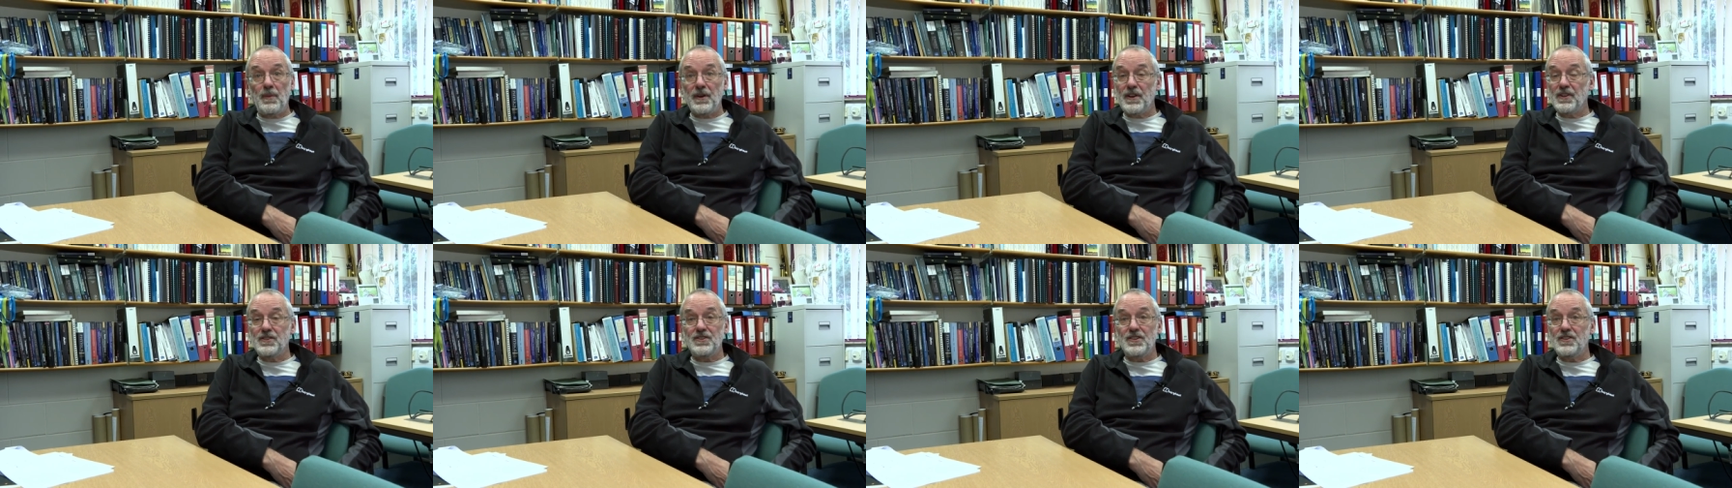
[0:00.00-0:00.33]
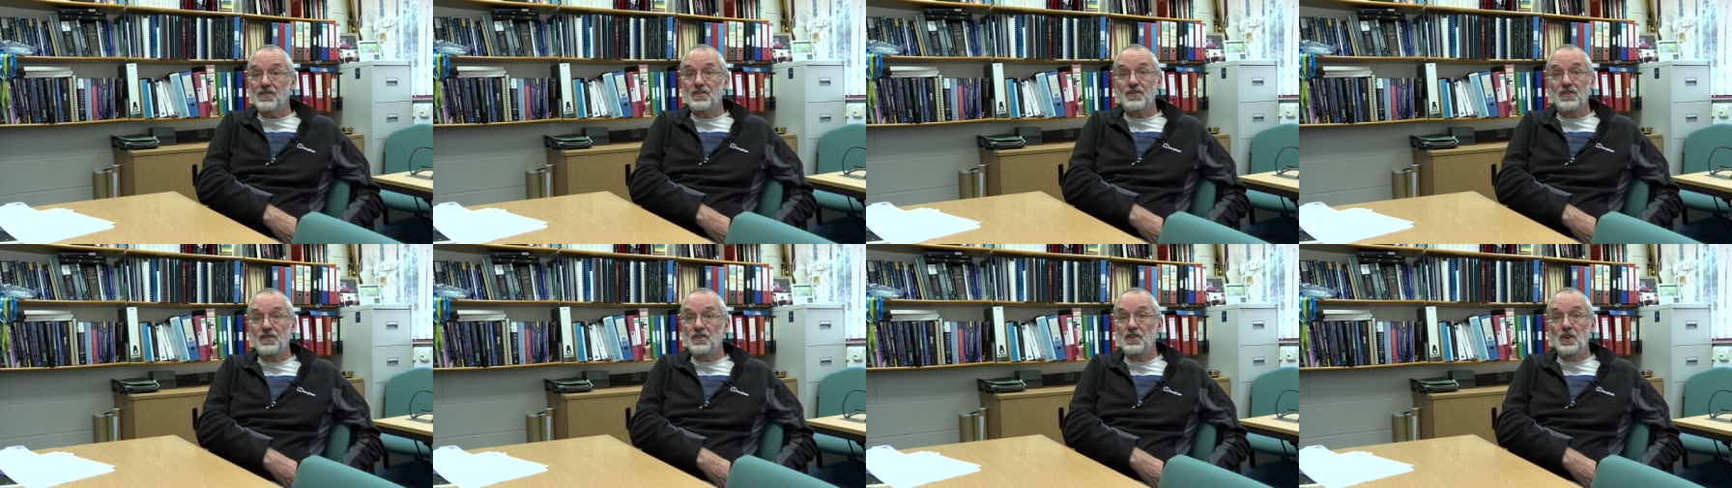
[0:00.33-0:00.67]
Because
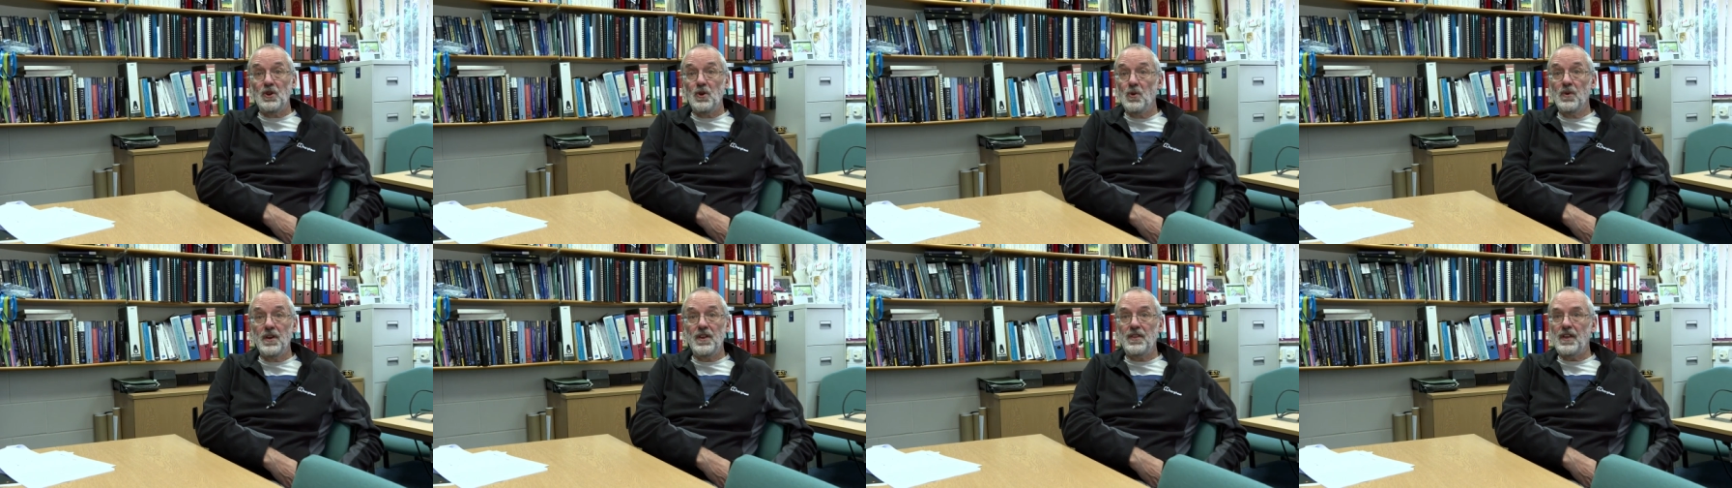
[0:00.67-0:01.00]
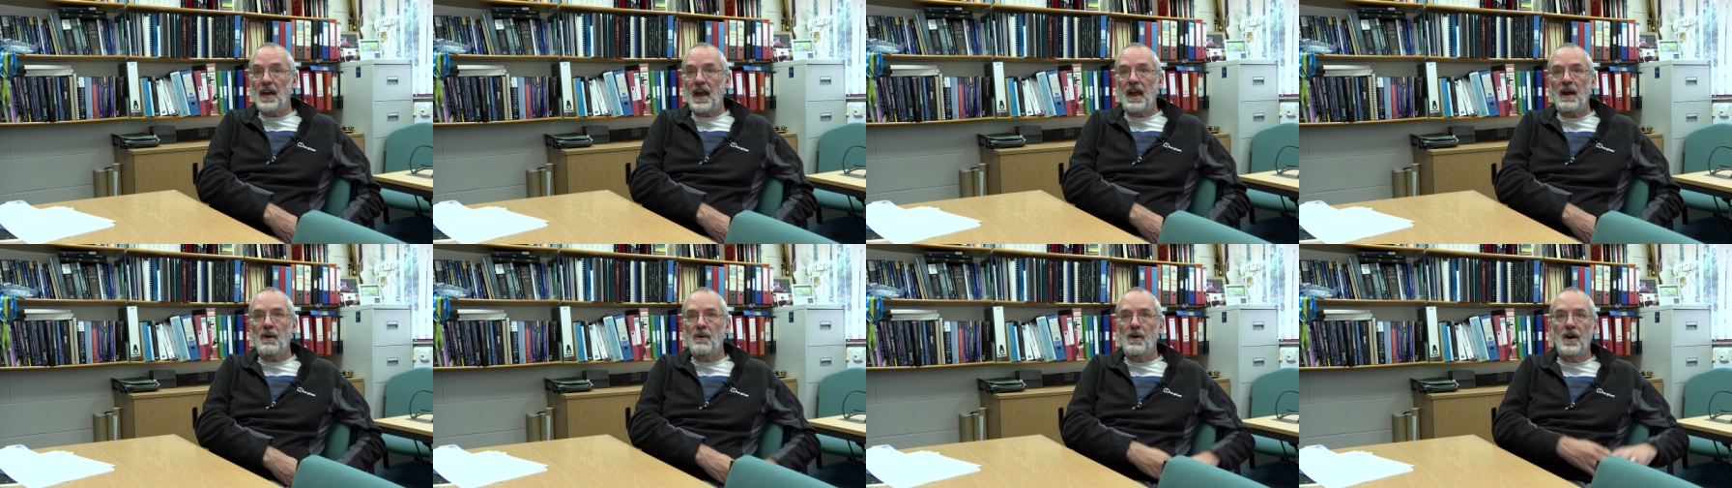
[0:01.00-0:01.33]
it's to do with
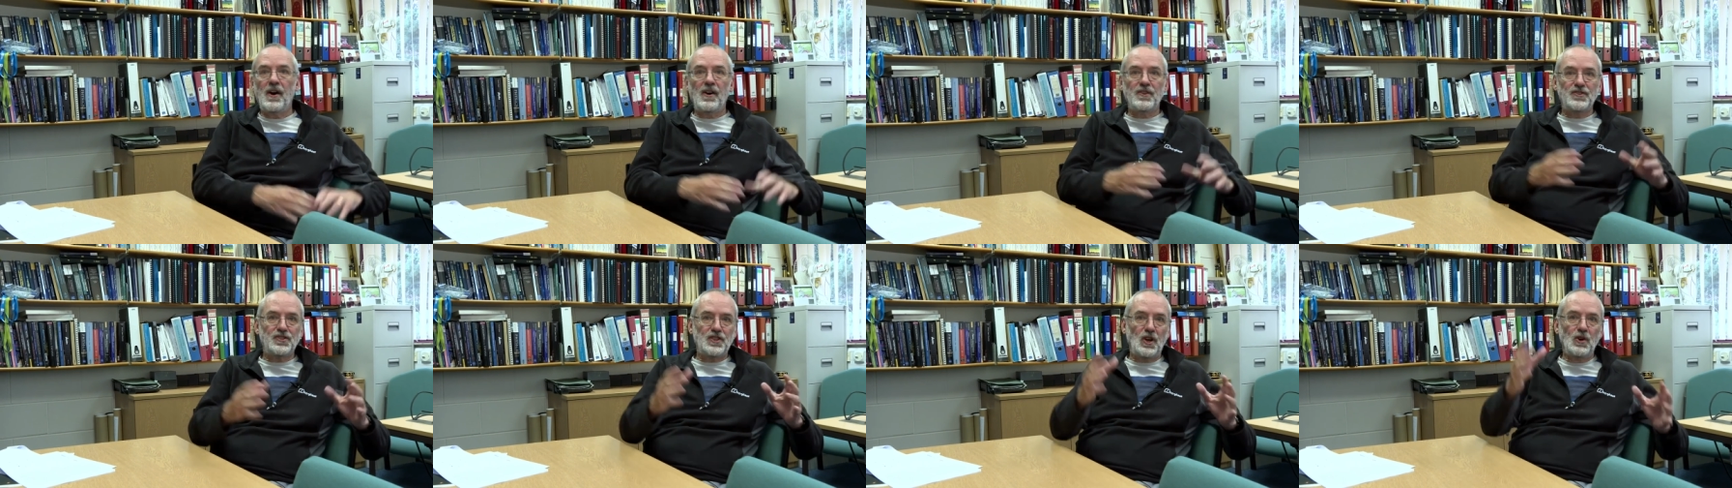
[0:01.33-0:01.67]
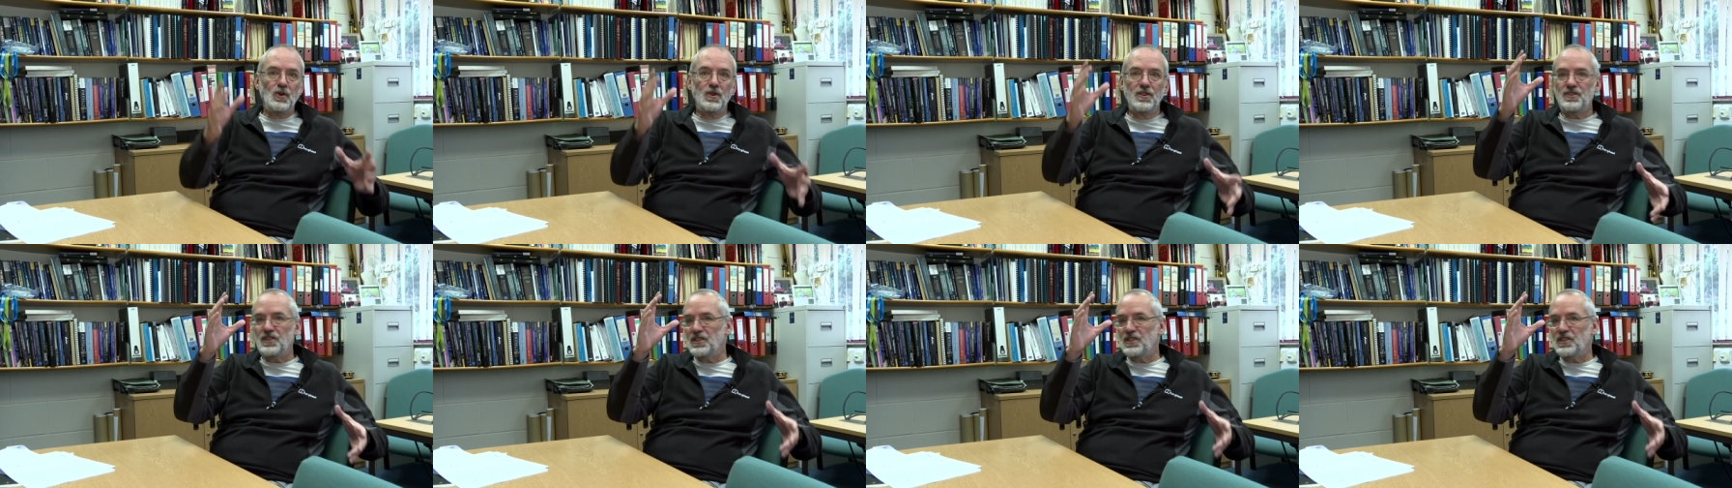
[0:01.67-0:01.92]
how our solar